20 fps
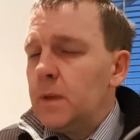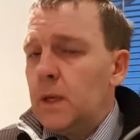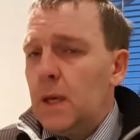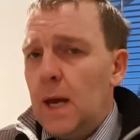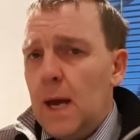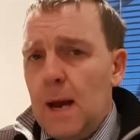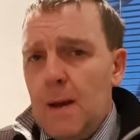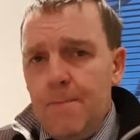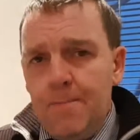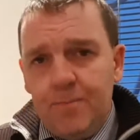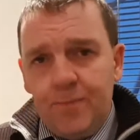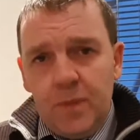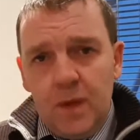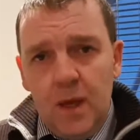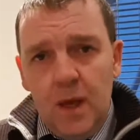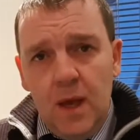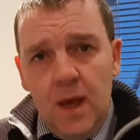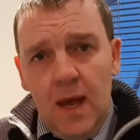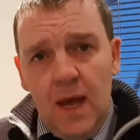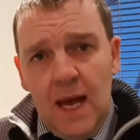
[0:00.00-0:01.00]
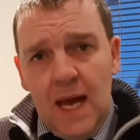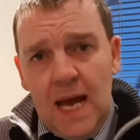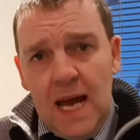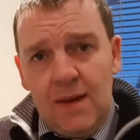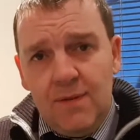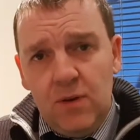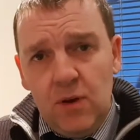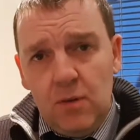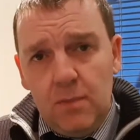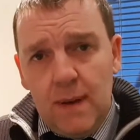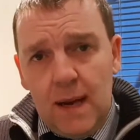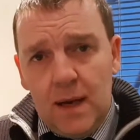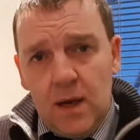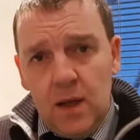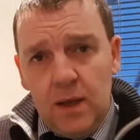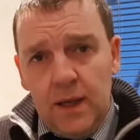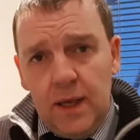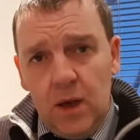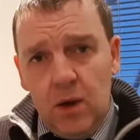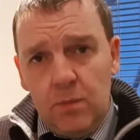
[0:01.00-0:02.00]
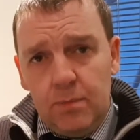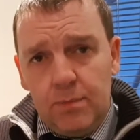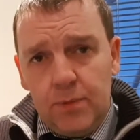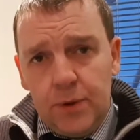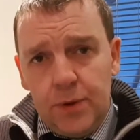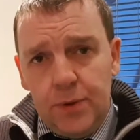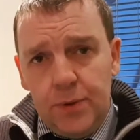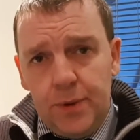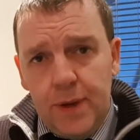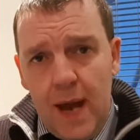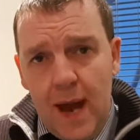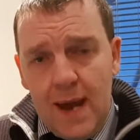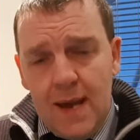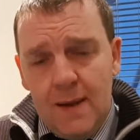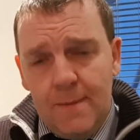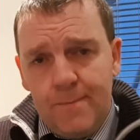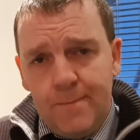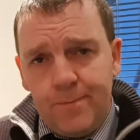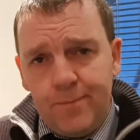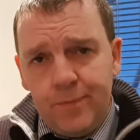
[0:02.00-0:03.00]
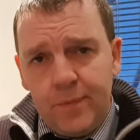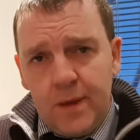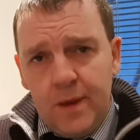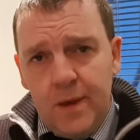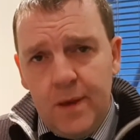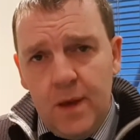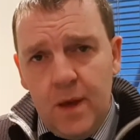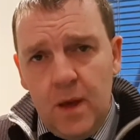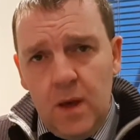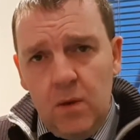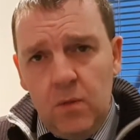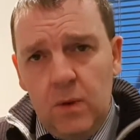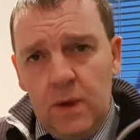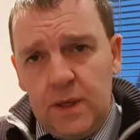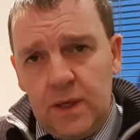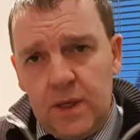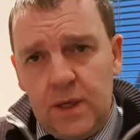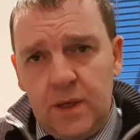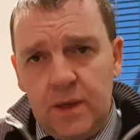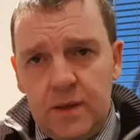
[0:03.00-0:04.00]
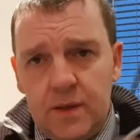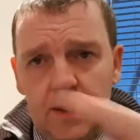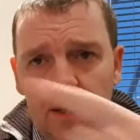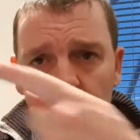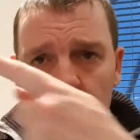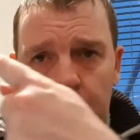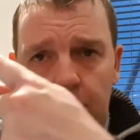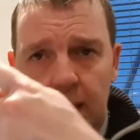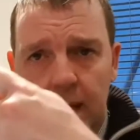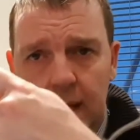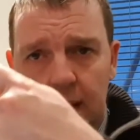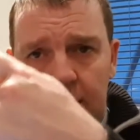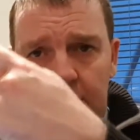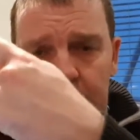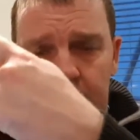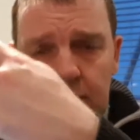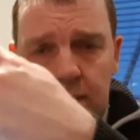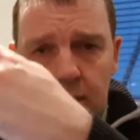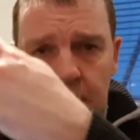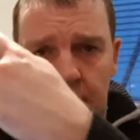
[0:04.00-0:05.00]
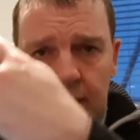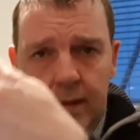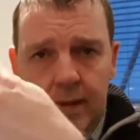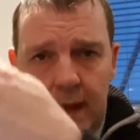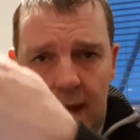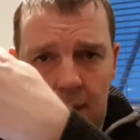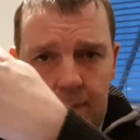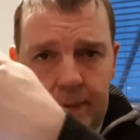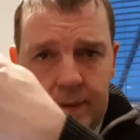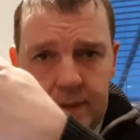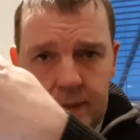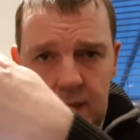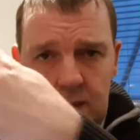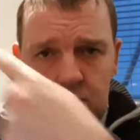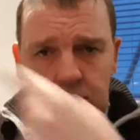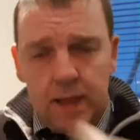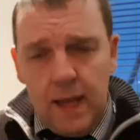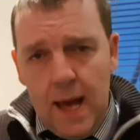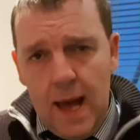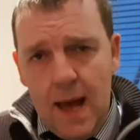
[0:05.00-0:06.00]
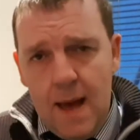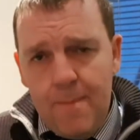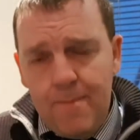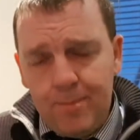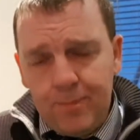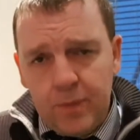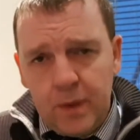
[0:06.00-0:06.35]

Yeah, have a look back on the old brew day, which you can see up here, that episode there.